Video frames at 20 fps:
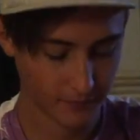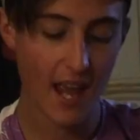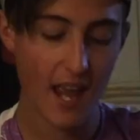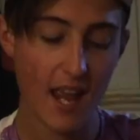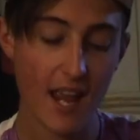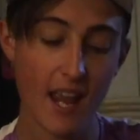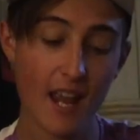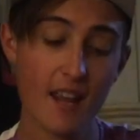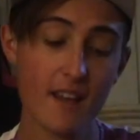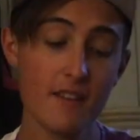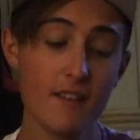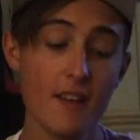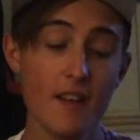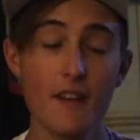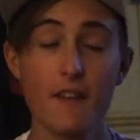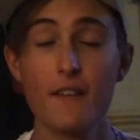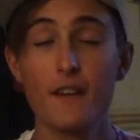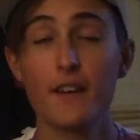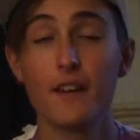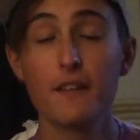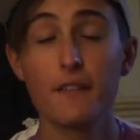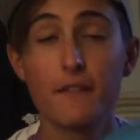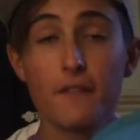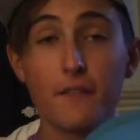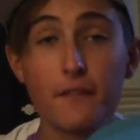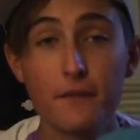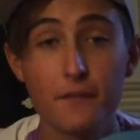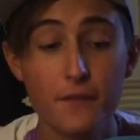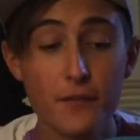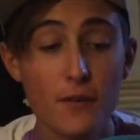And
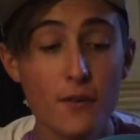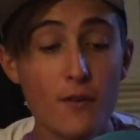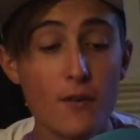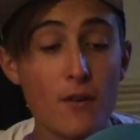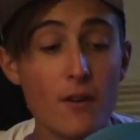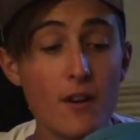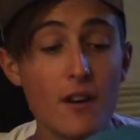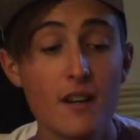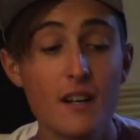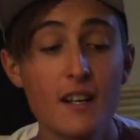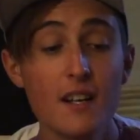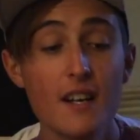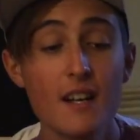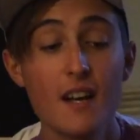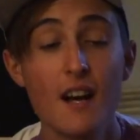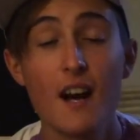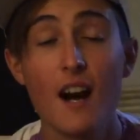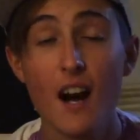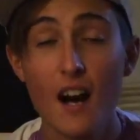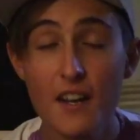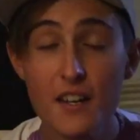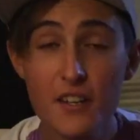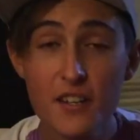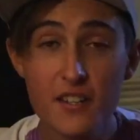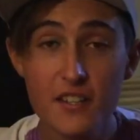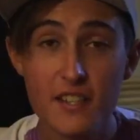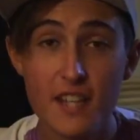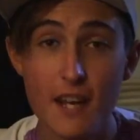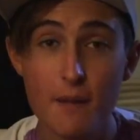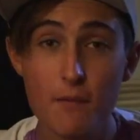for
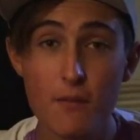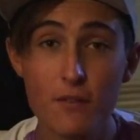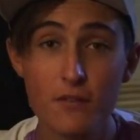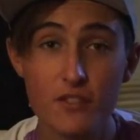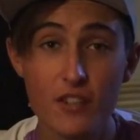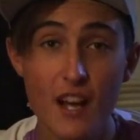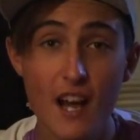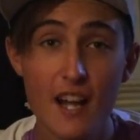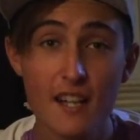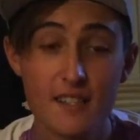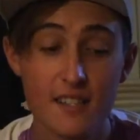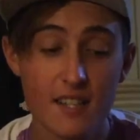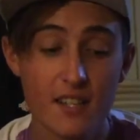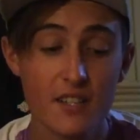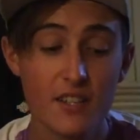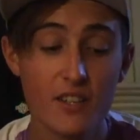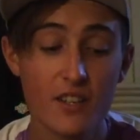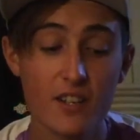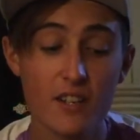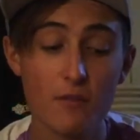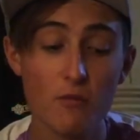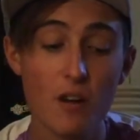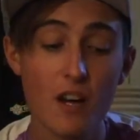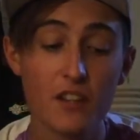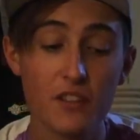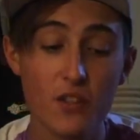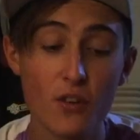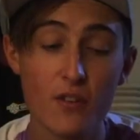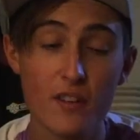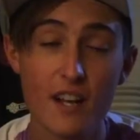understable shots, you're going to
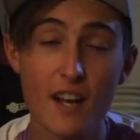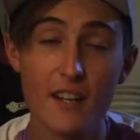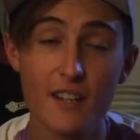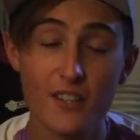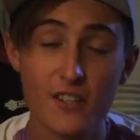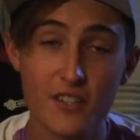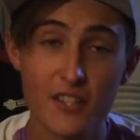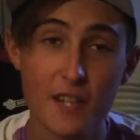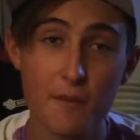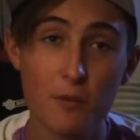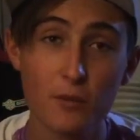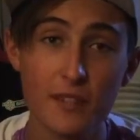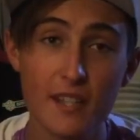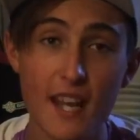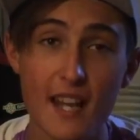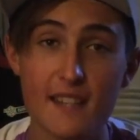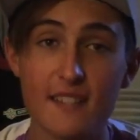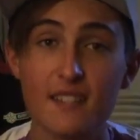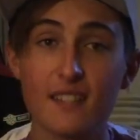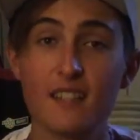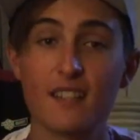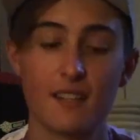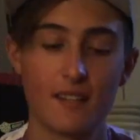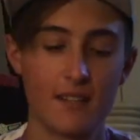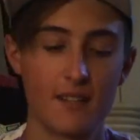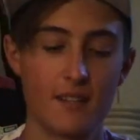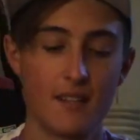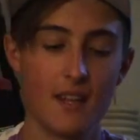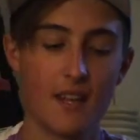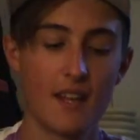want to throw an understable disc.
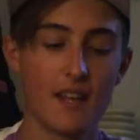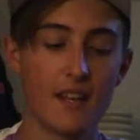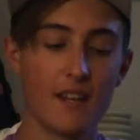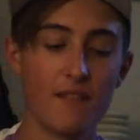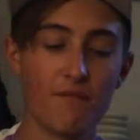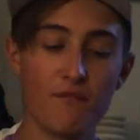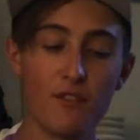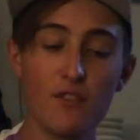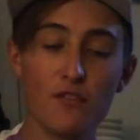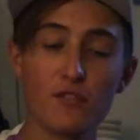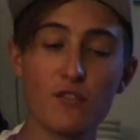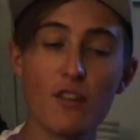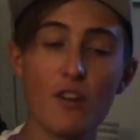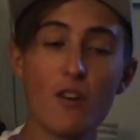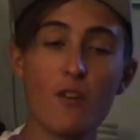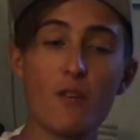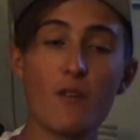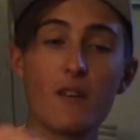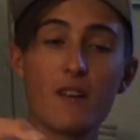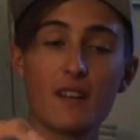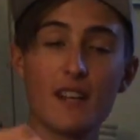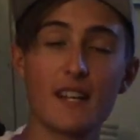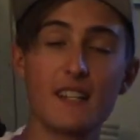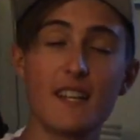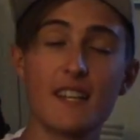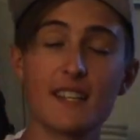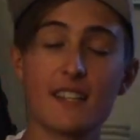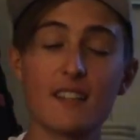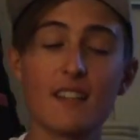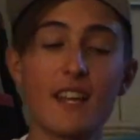If you throw a
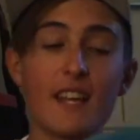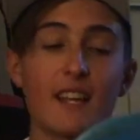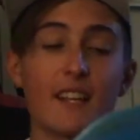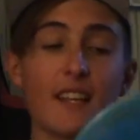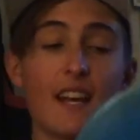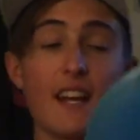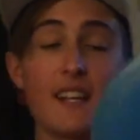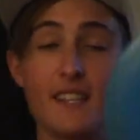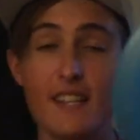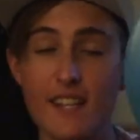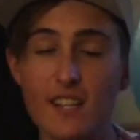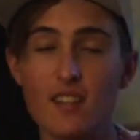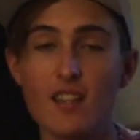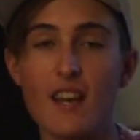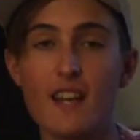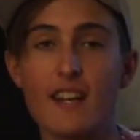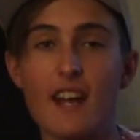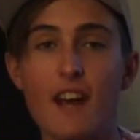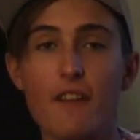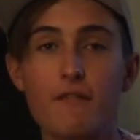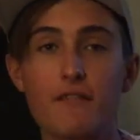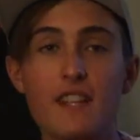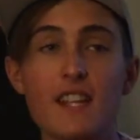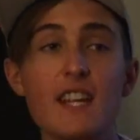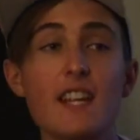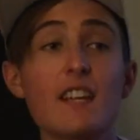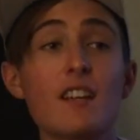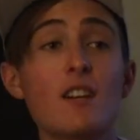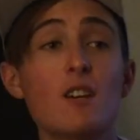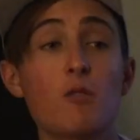disc like a D-line
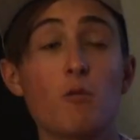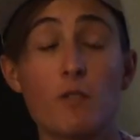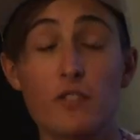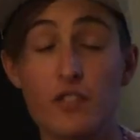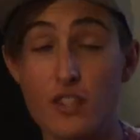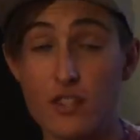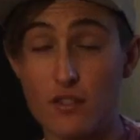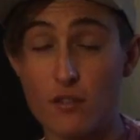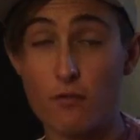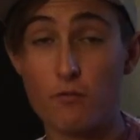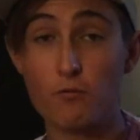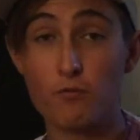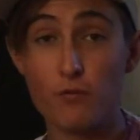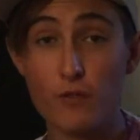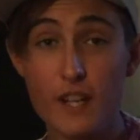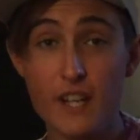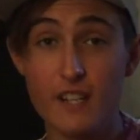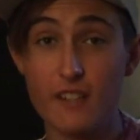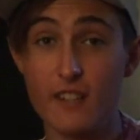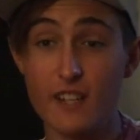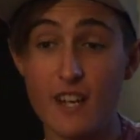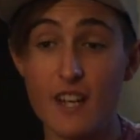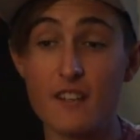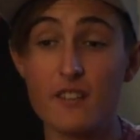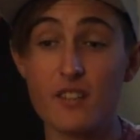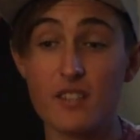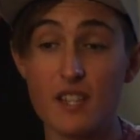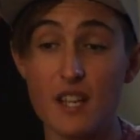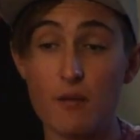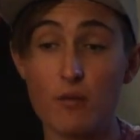FD, which is a really
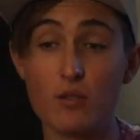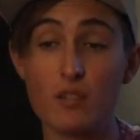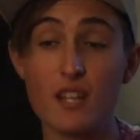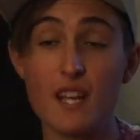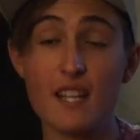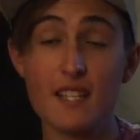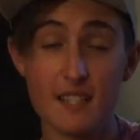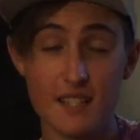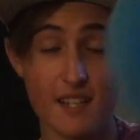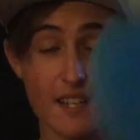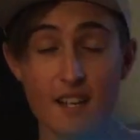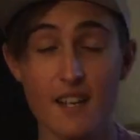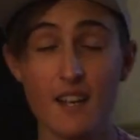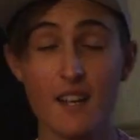understable disc,